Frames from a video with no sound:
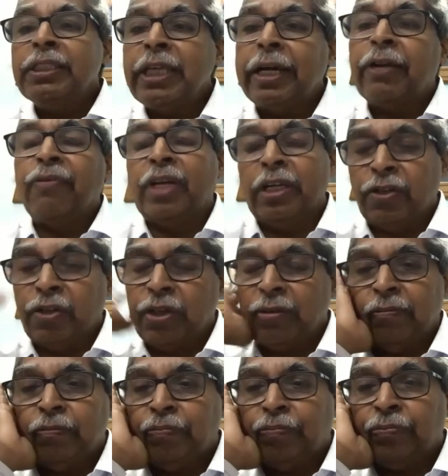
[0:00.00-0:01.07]
certificate,
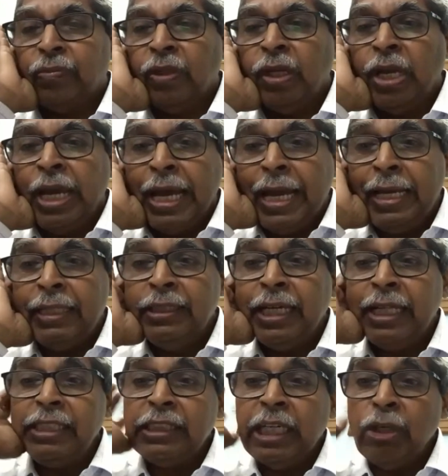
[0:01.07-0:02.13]
and
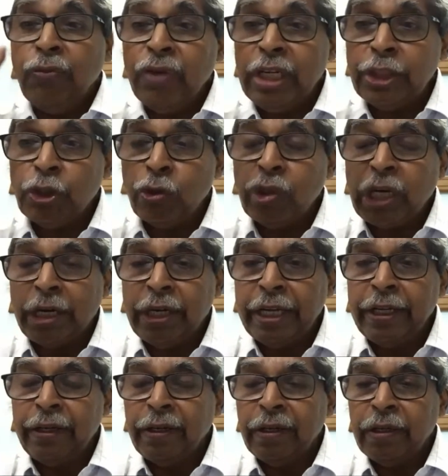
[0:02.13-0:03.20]
that certificate should
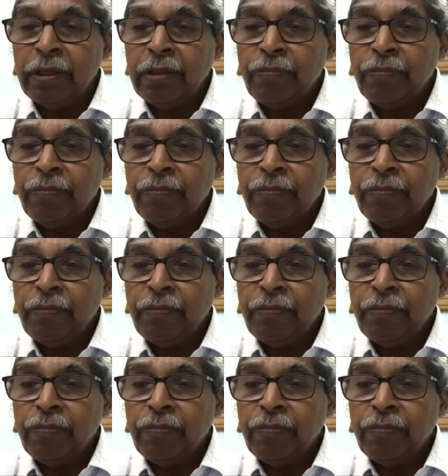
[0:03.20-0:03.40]
contain